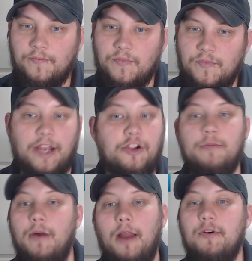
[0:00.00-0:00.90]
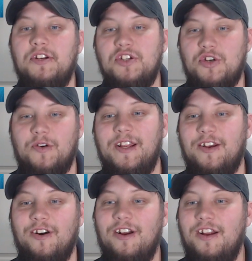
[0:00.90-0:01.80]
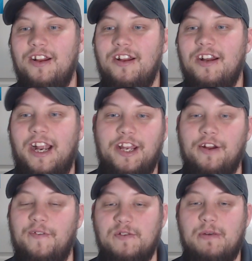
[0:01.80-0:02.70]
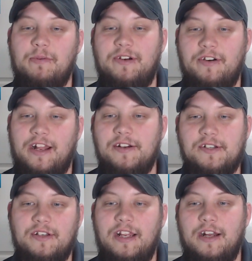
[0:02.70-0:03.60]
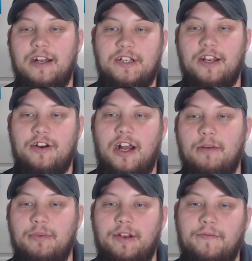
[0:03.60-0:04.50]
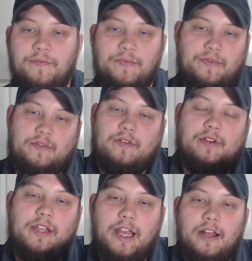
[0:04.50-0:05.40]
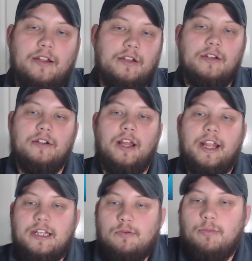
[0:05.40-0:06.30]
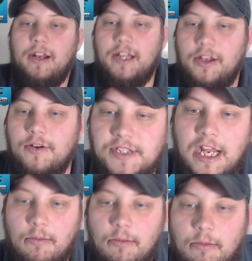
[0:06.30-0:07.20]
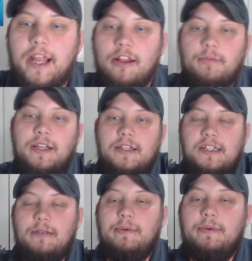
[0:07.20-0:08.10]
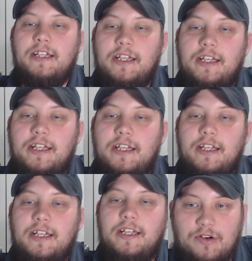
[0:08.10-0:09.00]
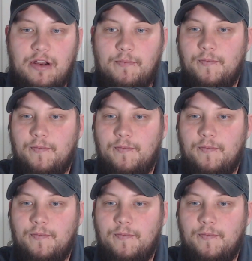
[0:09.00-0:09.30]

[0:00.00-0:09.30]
Yeah, Kuba, I wasn't sure either. I didn't know if it was publicly announced yet or not, but yeah. I guess we'll break the news now. Monday there'll be a TBT live stream.